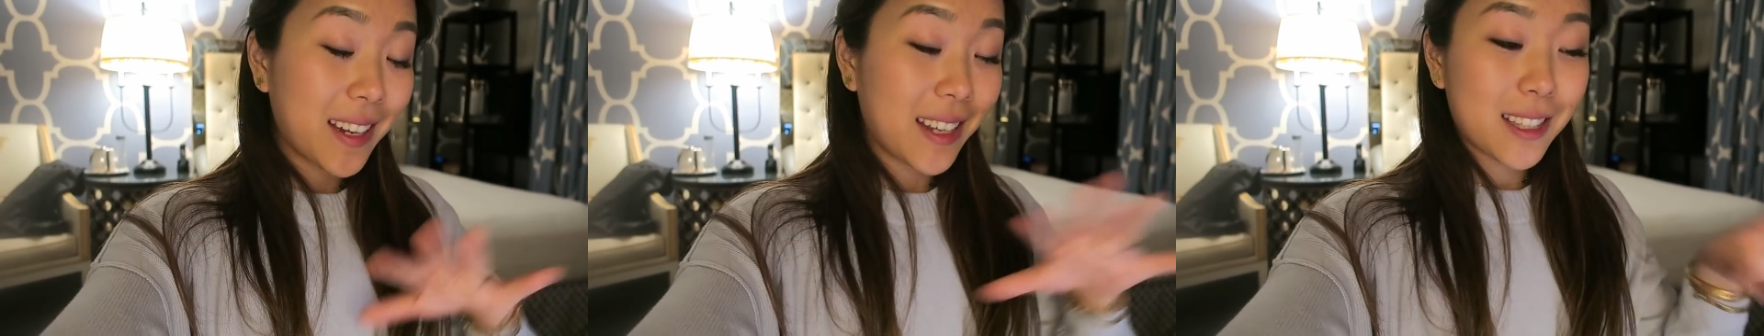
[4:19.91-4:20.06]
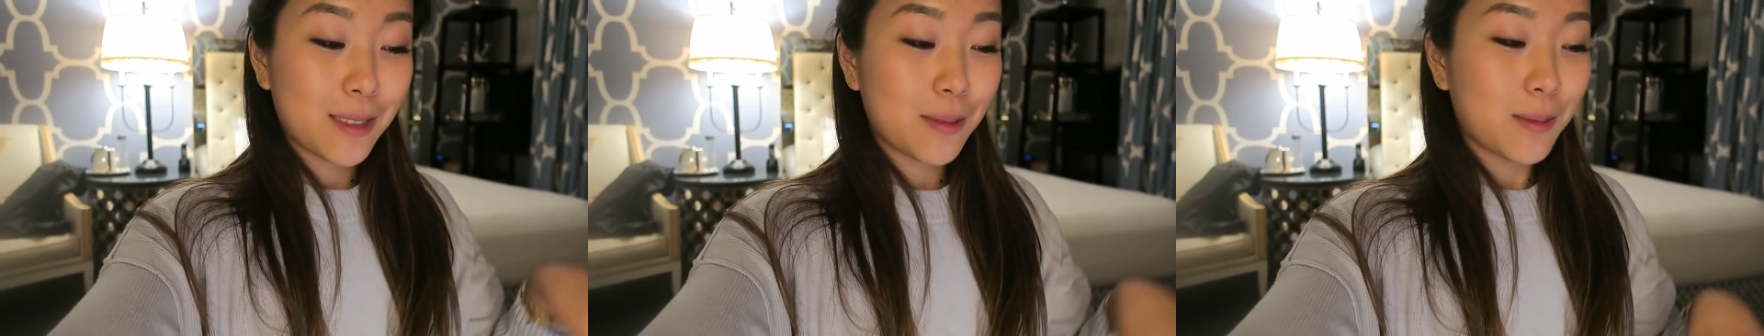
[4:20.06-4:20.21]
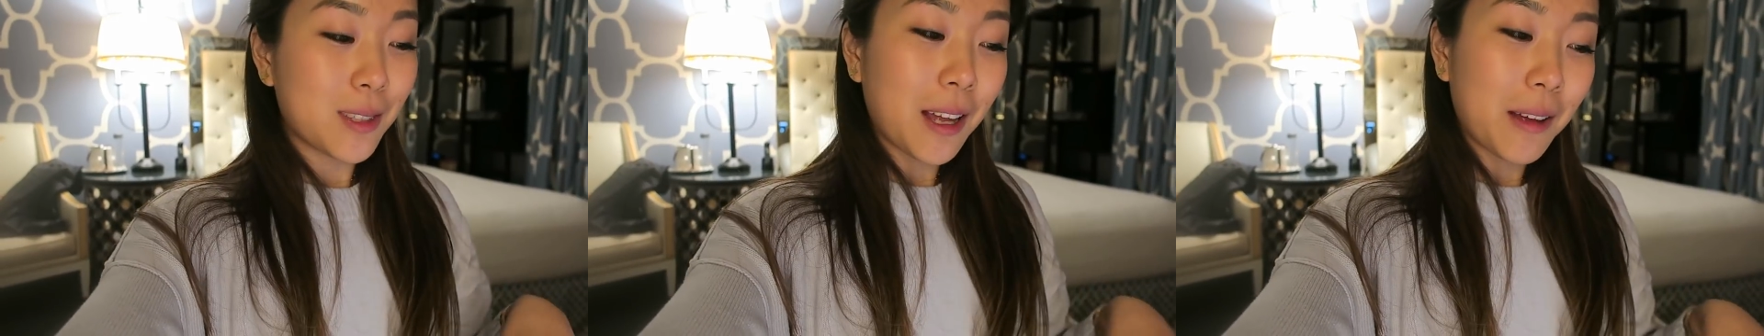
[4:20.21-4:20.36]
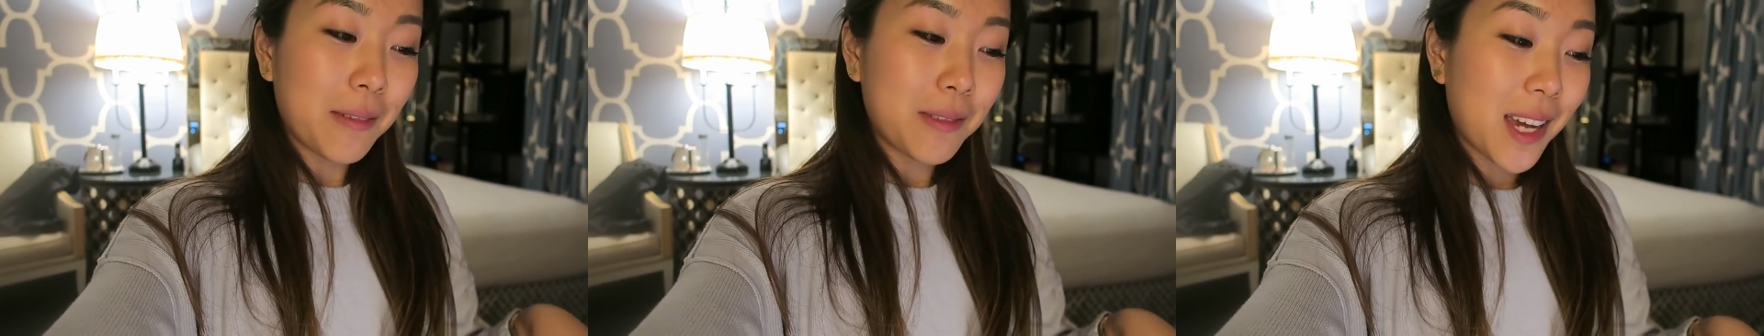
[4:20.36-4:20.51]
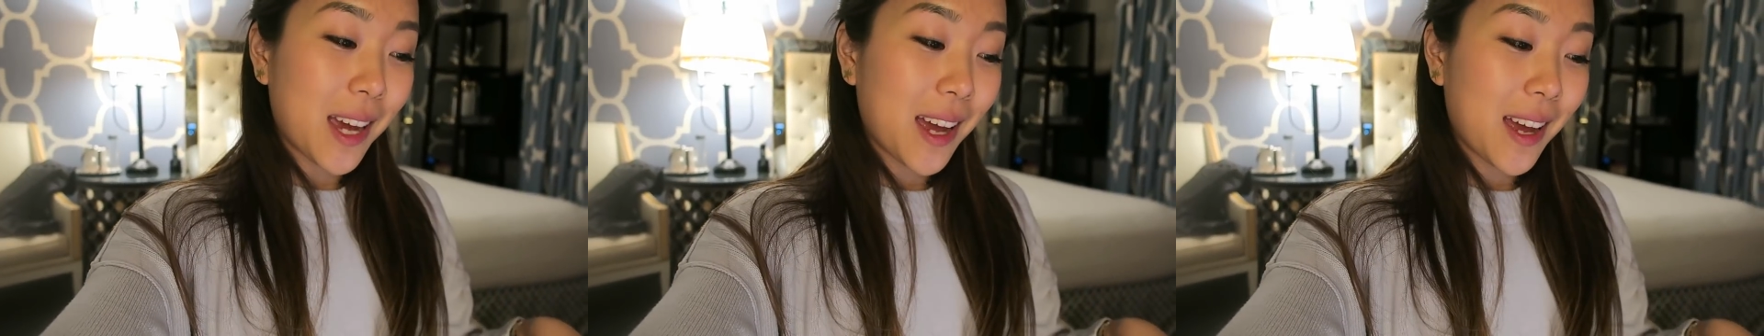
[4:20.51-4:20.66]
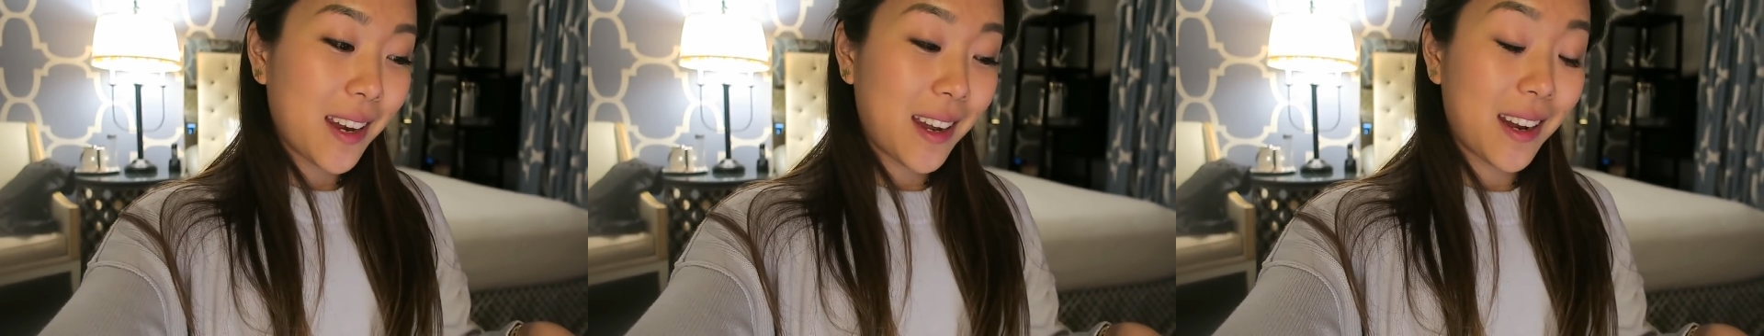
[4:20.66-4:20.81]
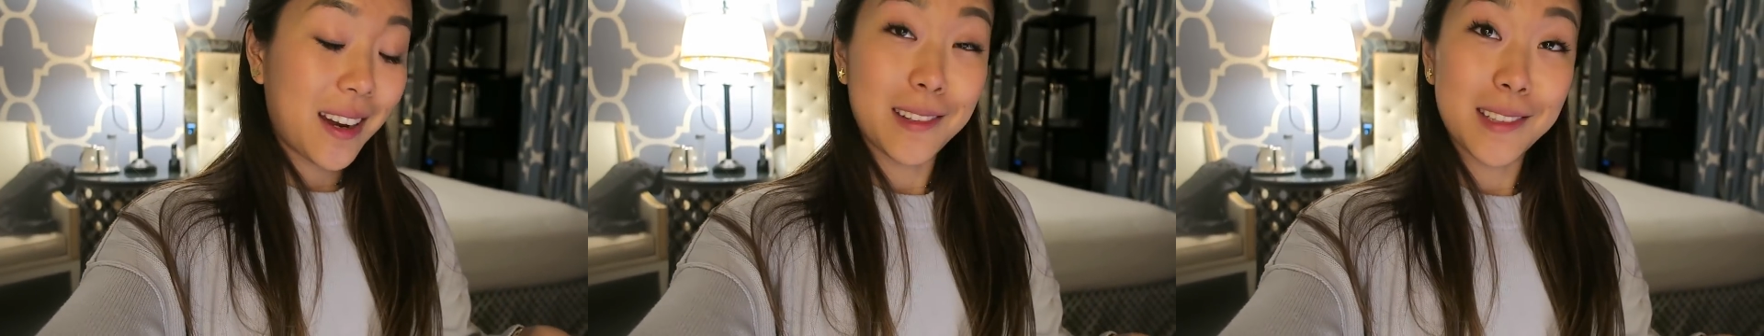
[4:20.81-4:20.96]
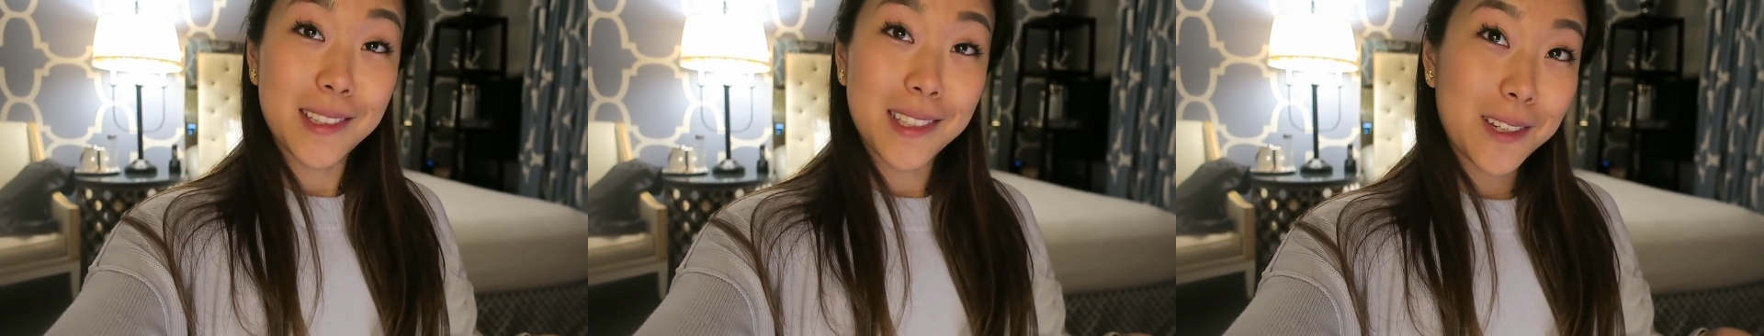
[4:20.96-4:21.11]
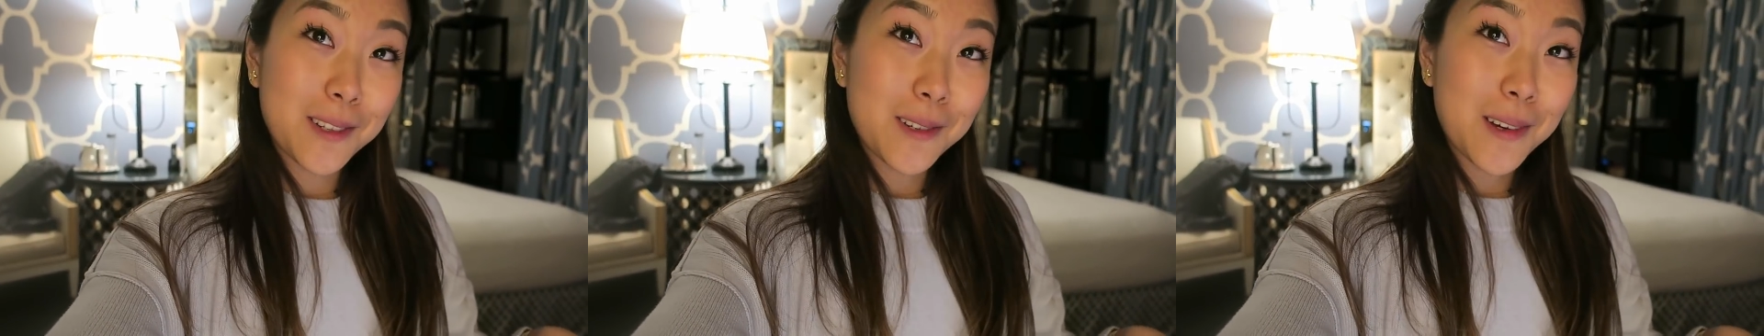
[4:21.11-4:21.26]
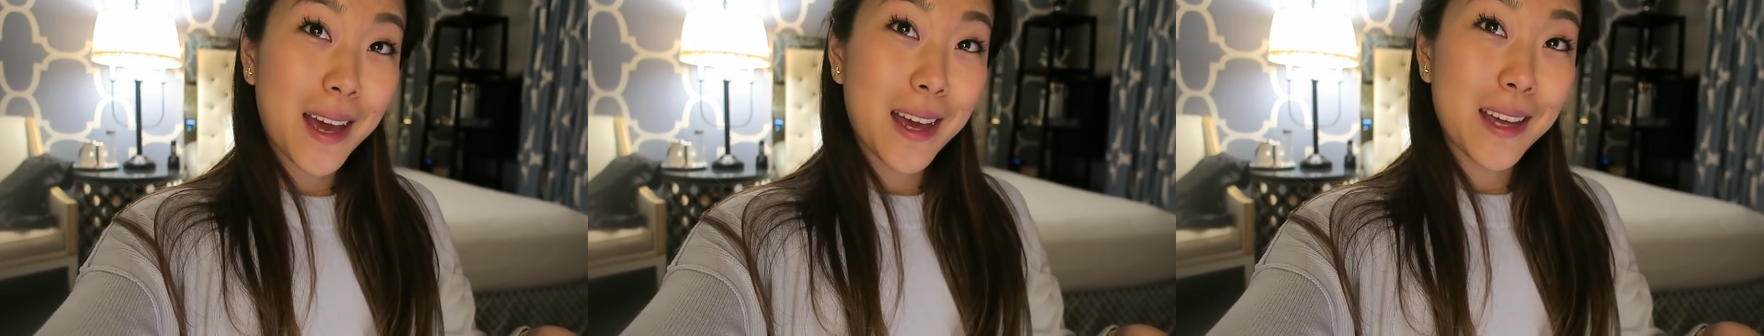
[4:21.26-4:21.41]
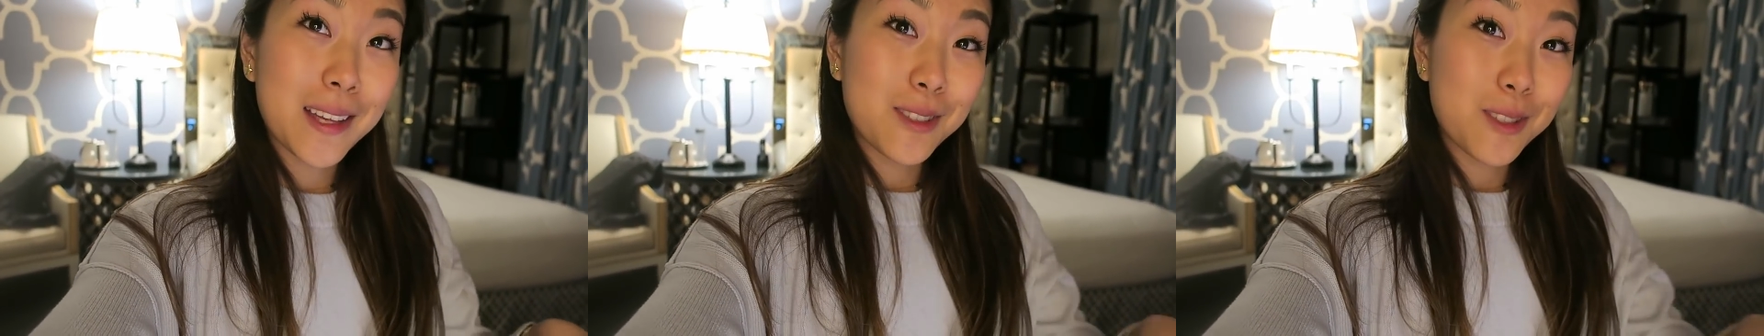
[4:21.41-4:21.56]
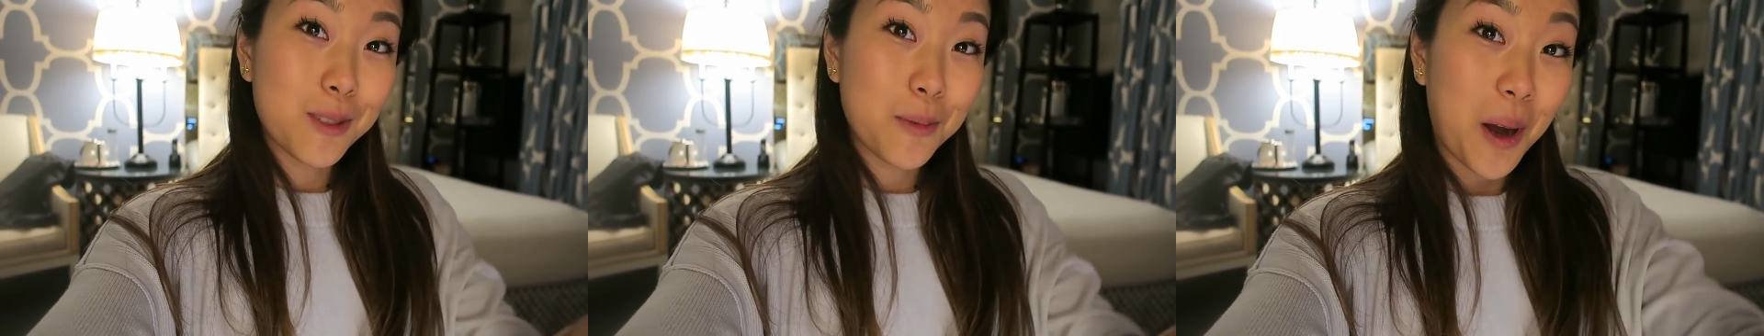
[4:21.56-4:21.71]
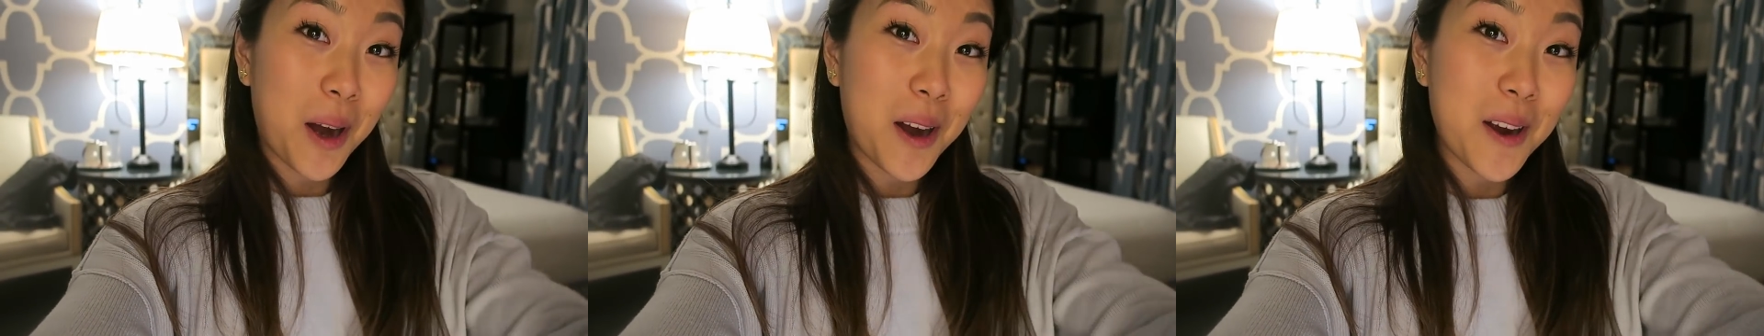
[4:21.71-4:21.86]
get some stuff done, and I'll see you guys
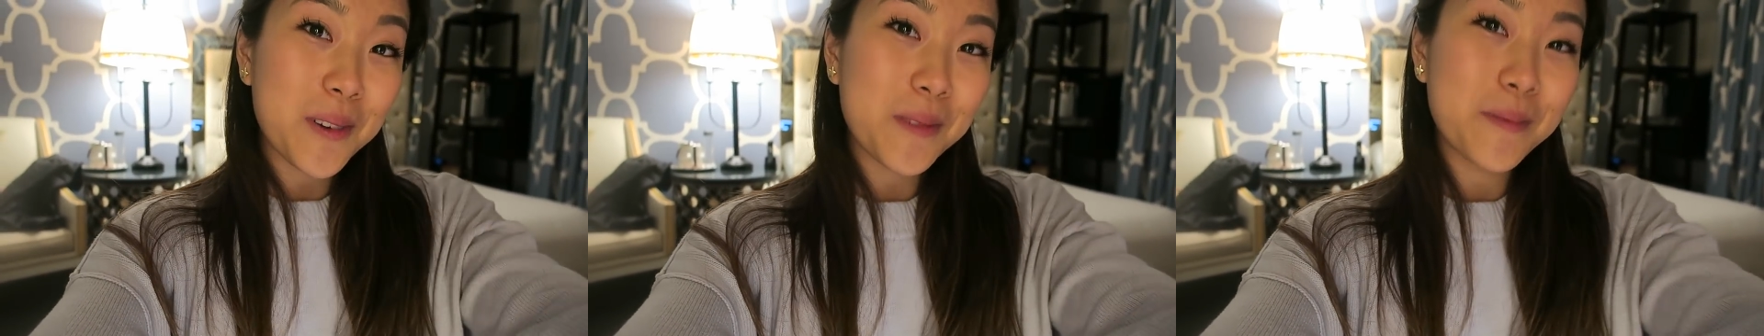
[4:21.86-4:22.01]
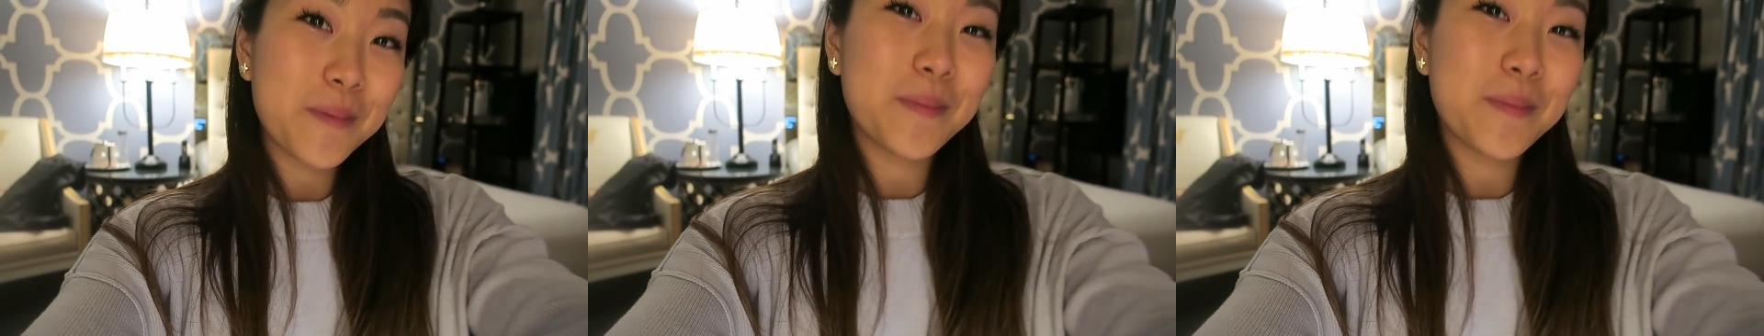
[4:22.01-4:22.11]
tomorrow.